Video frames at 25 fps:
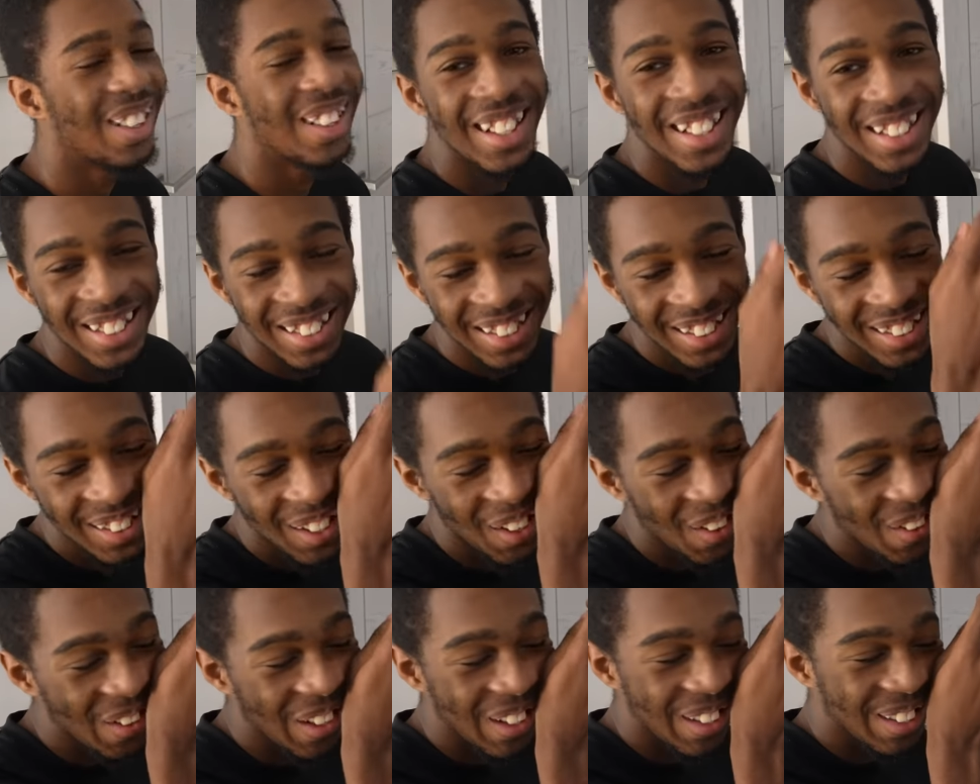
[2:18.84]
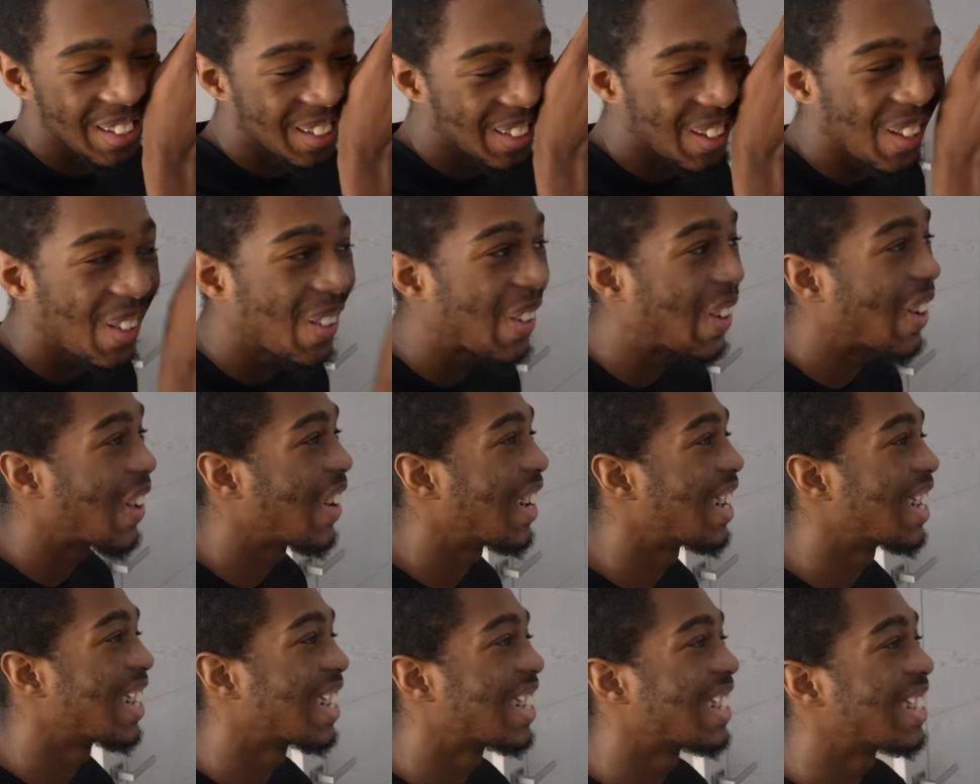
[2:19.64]
assignment
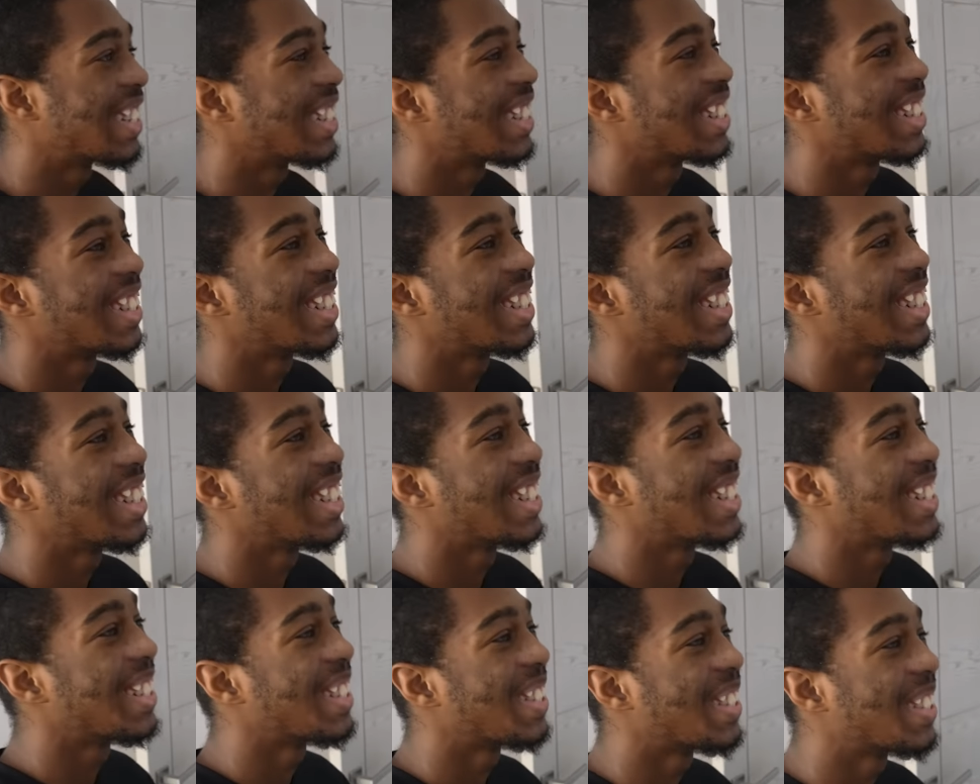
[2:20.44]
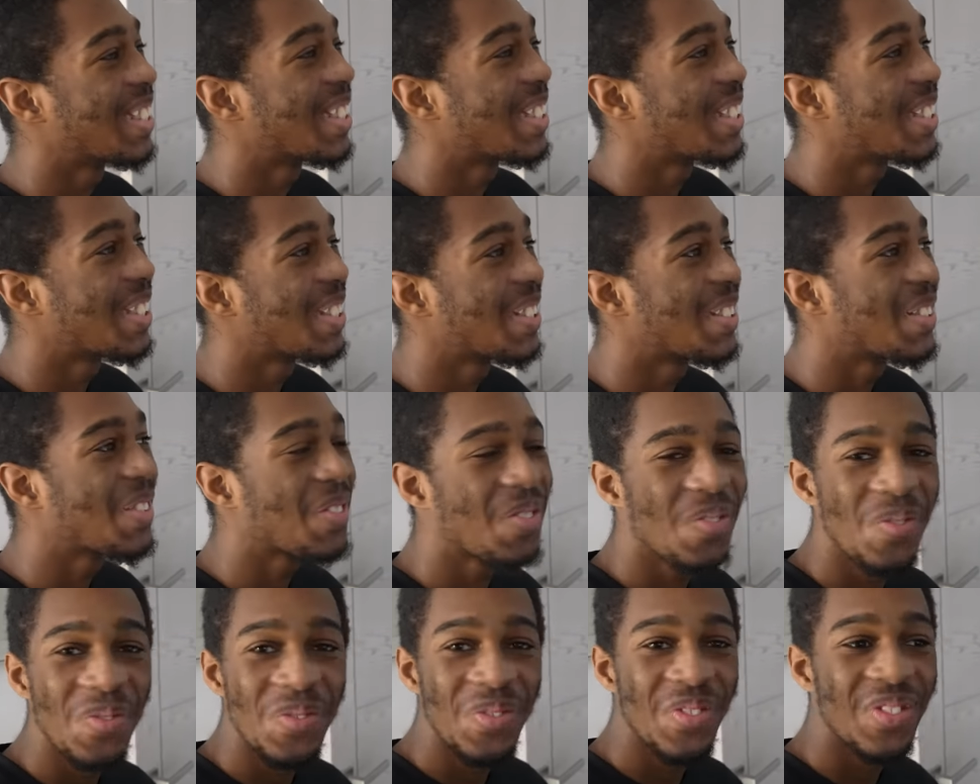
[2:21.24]
my Hang on,
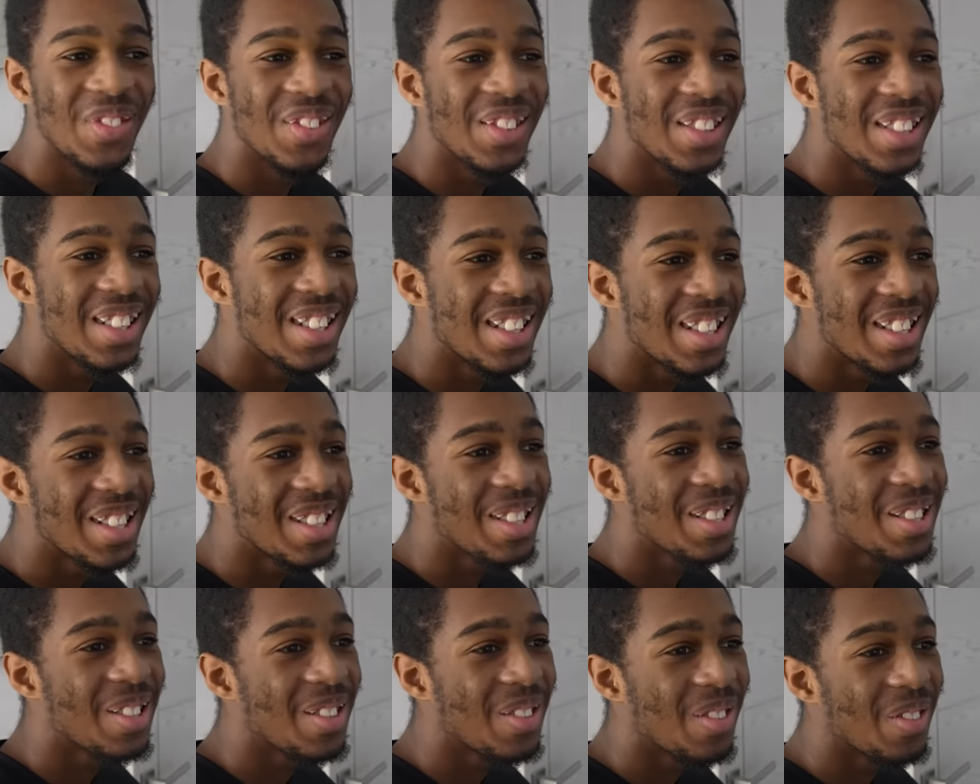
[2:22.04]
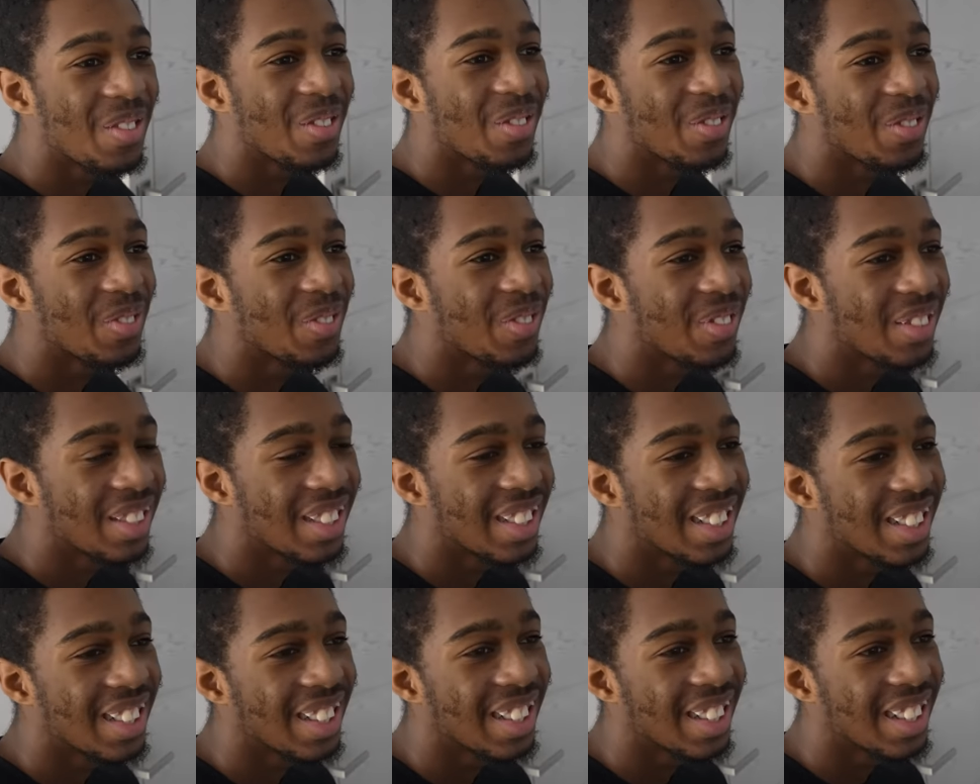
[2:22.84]
you haven't watched your girlfriend play football in
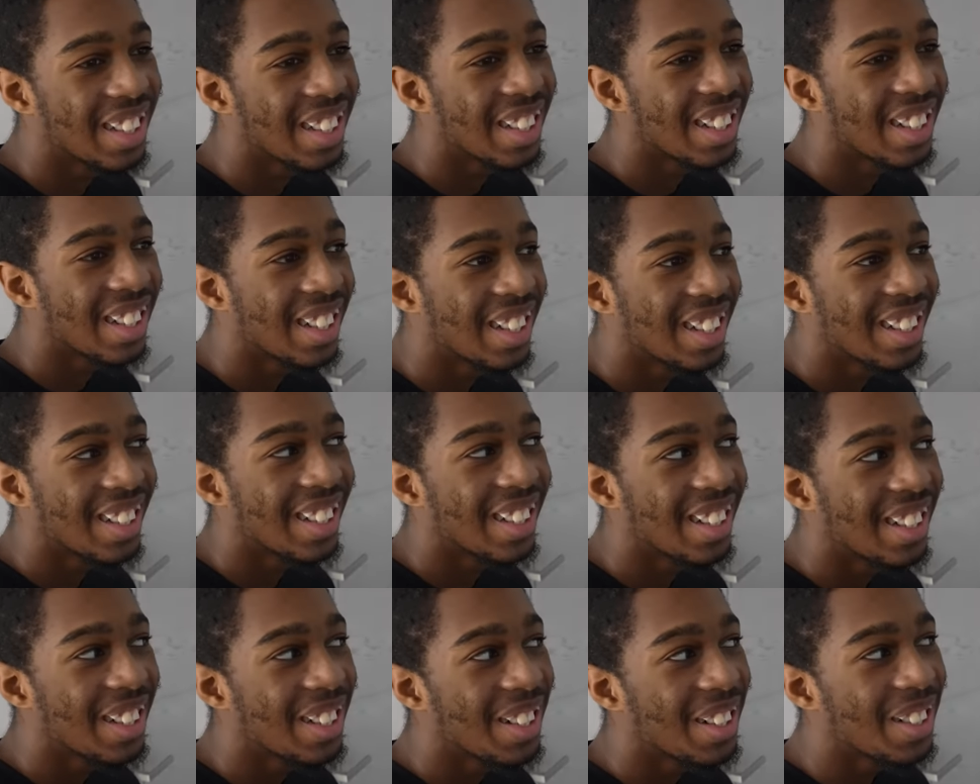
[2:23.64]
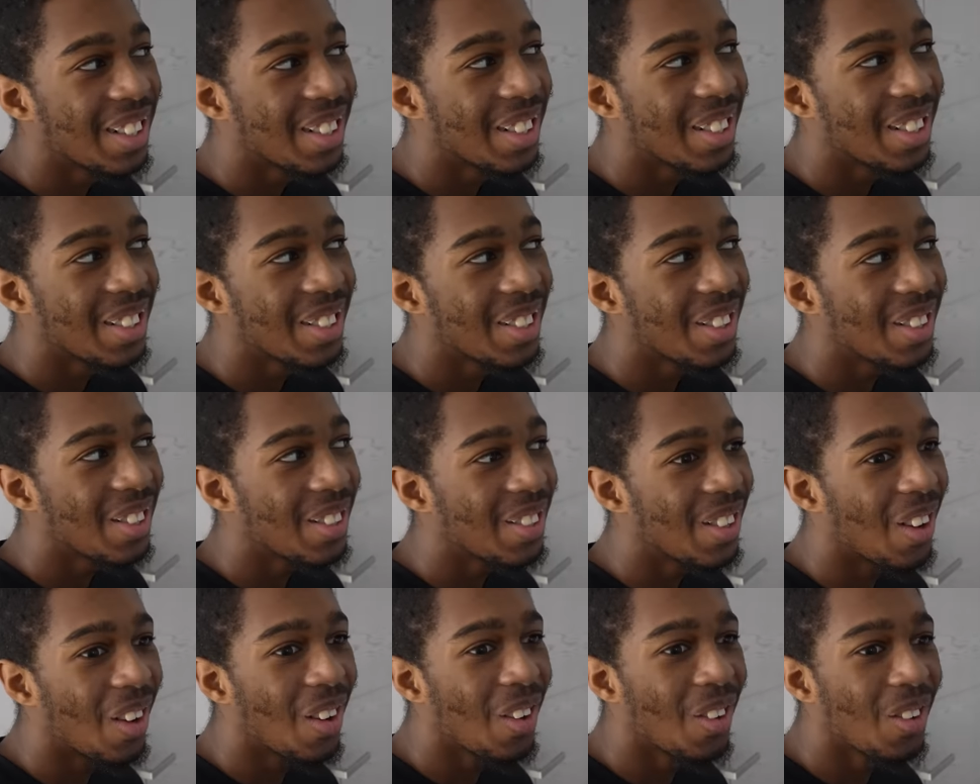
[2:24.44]
ages. She stopped playing. Really no, watch
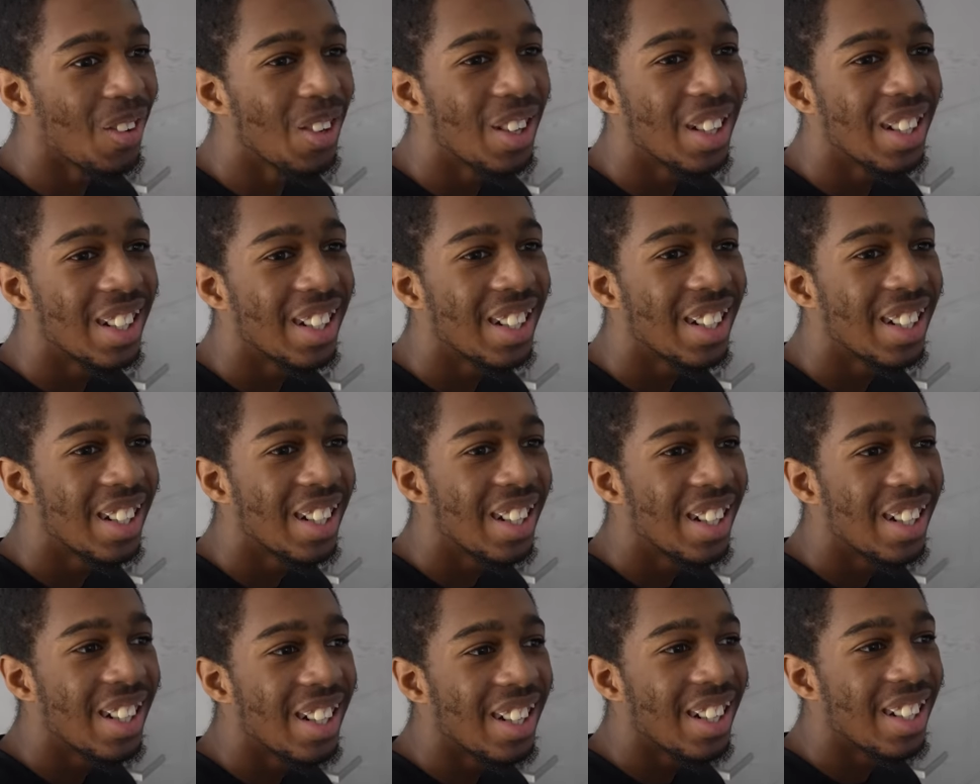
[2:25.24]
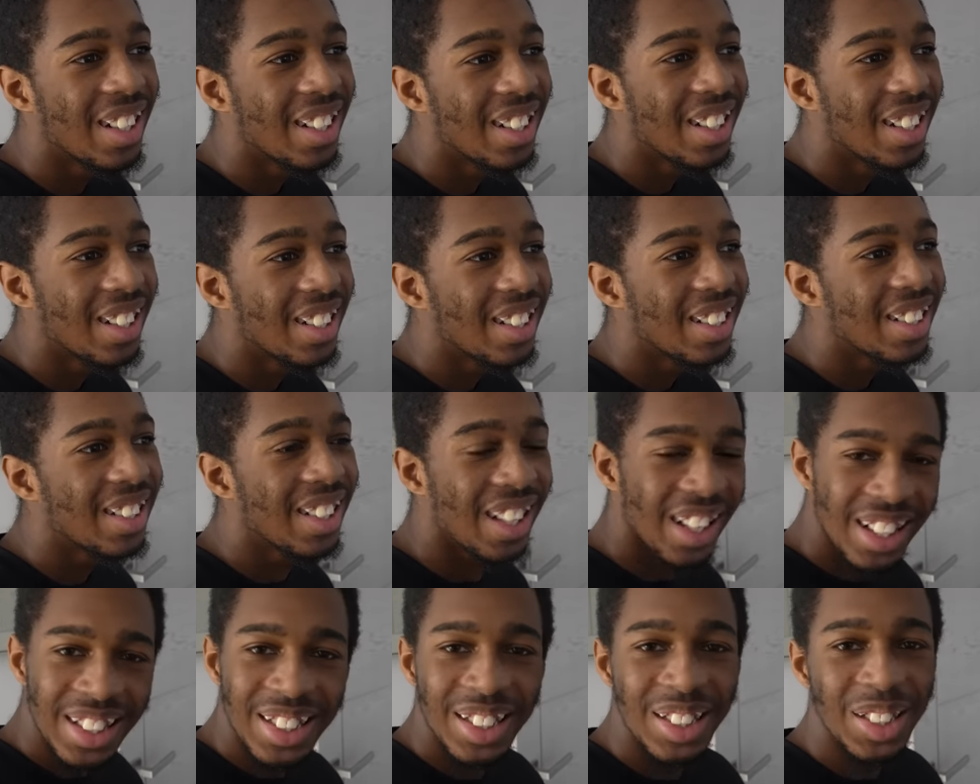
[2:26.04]
no. really She still plays.
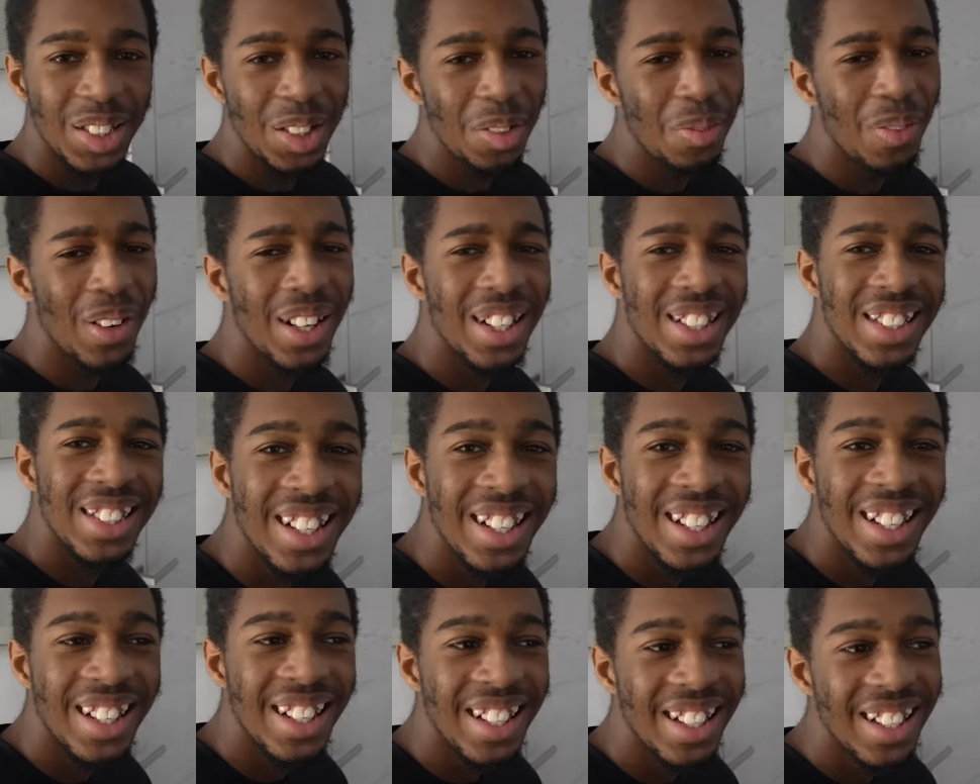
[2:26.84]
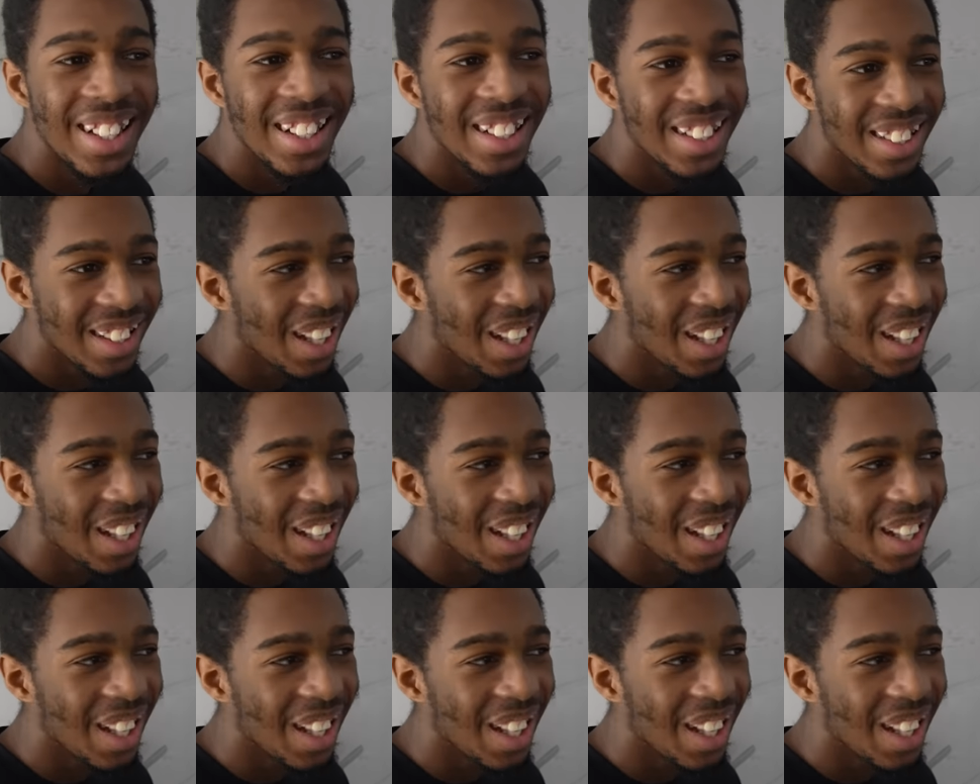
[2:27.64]
Oh, Sundays.